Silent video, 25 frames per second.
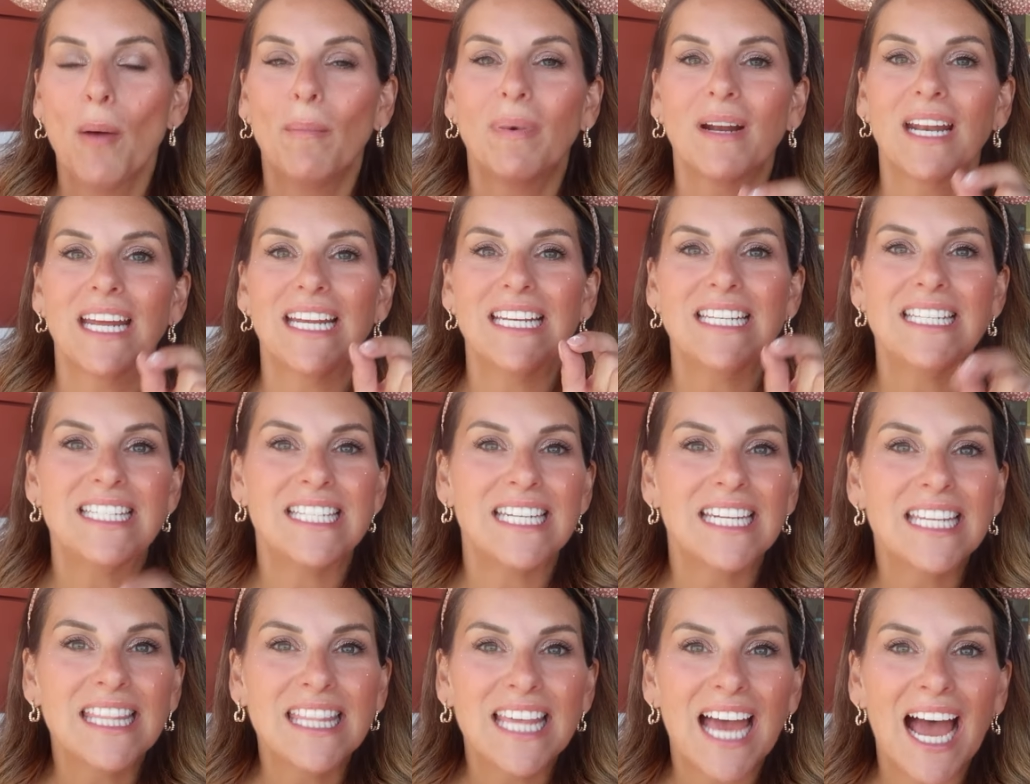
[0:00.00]
but I
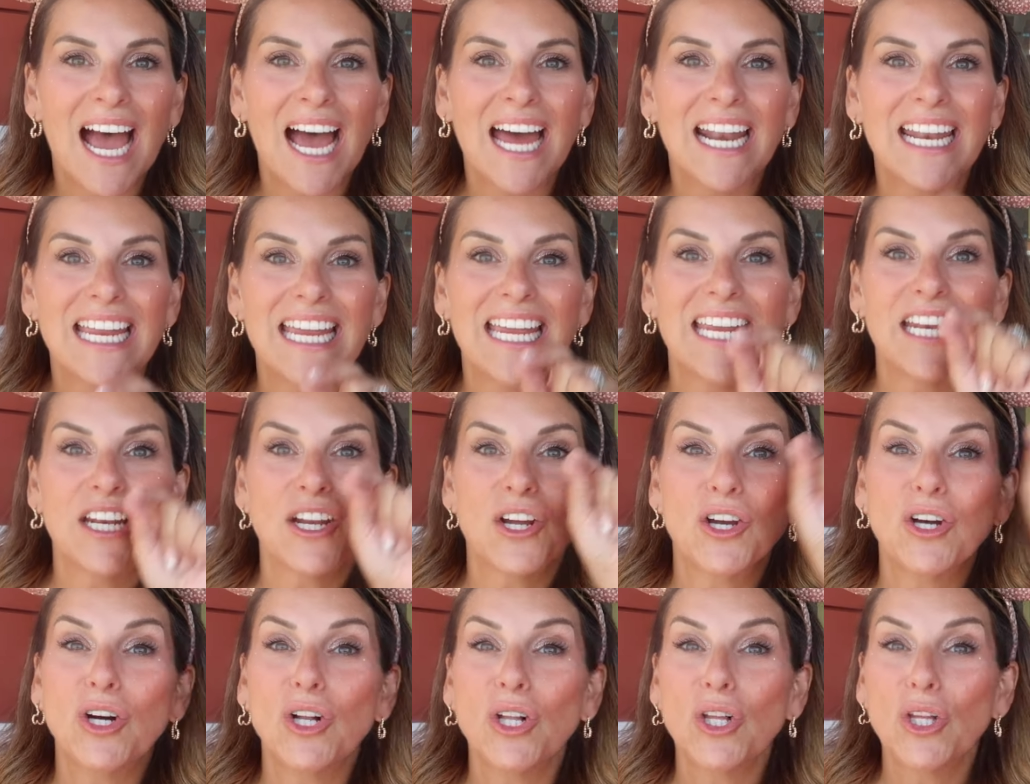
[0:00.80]
did that
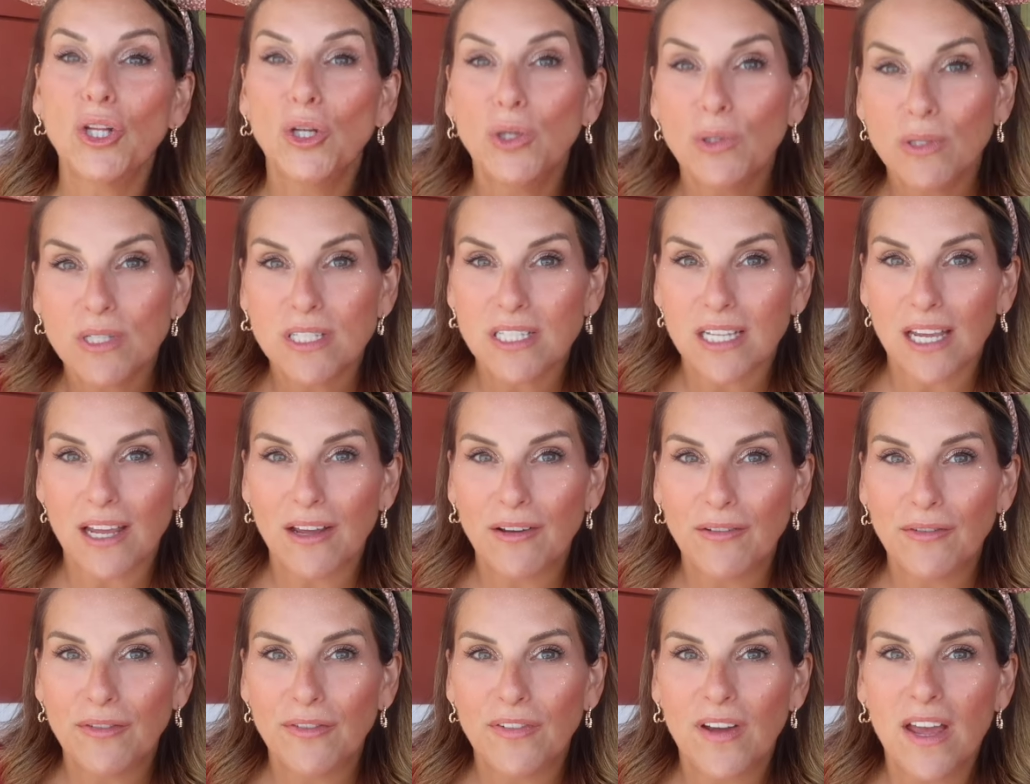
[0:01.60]

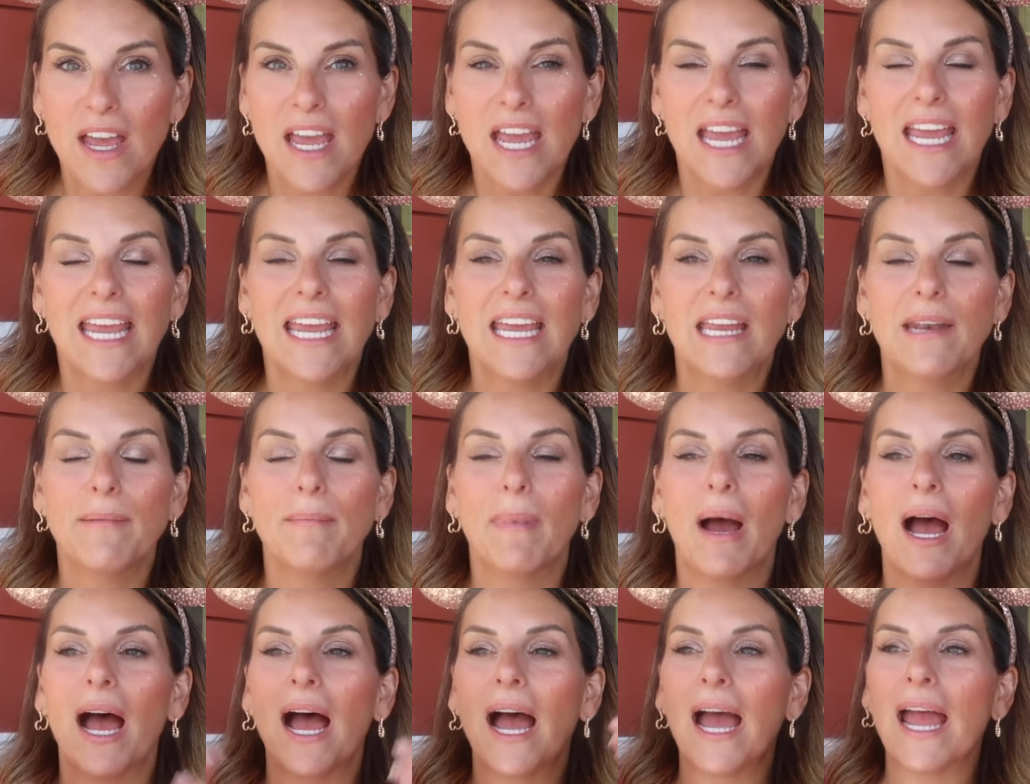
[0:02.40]
inclusive in
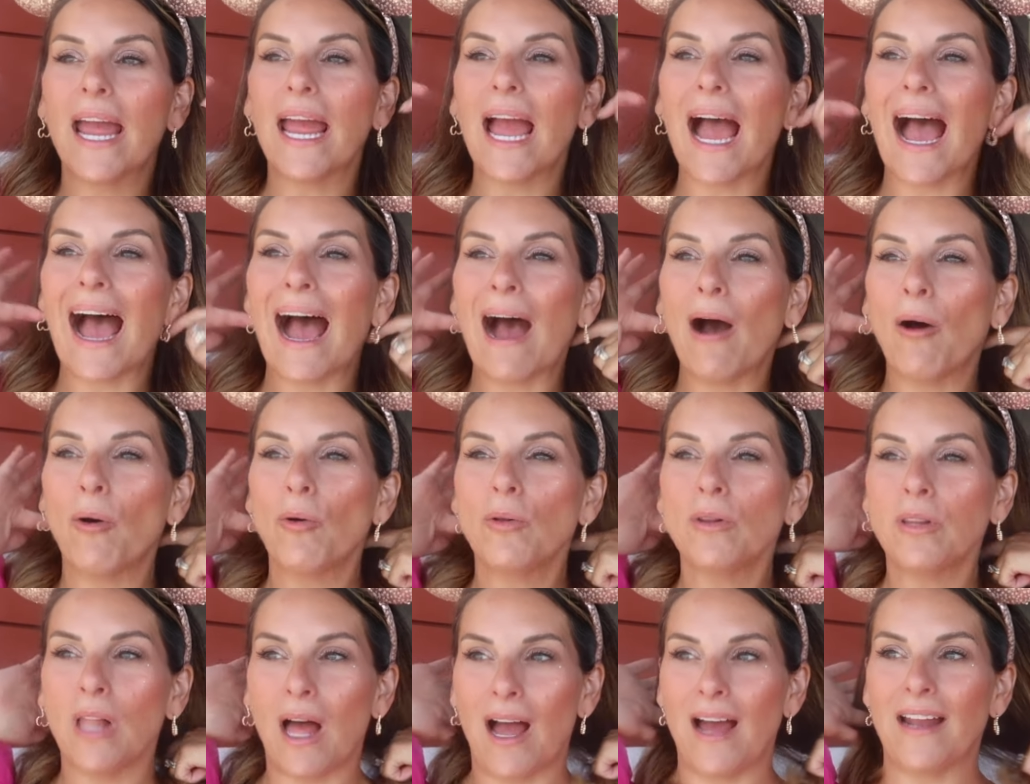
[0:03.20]
my
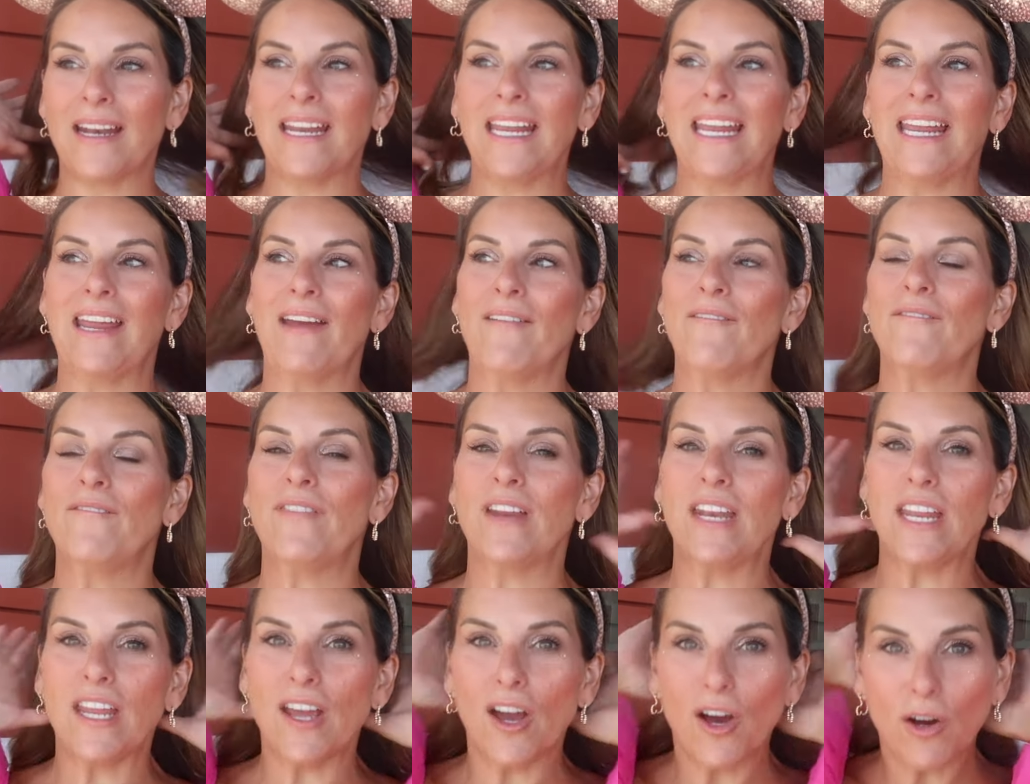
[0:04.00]
Aulani
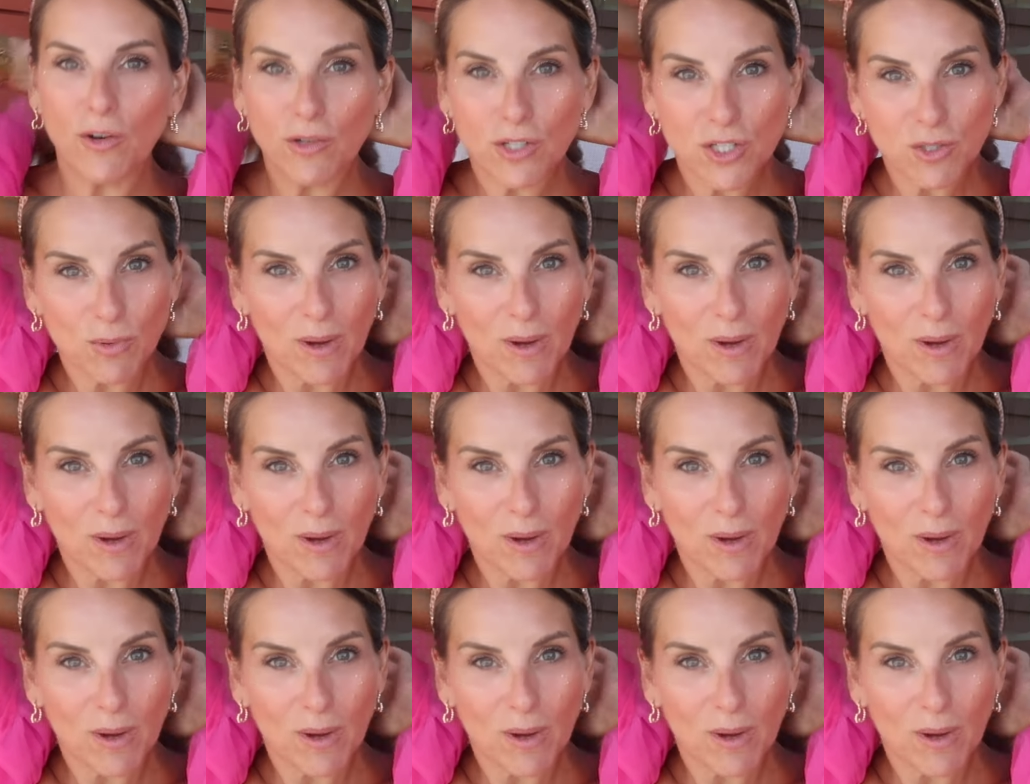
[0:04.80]
video.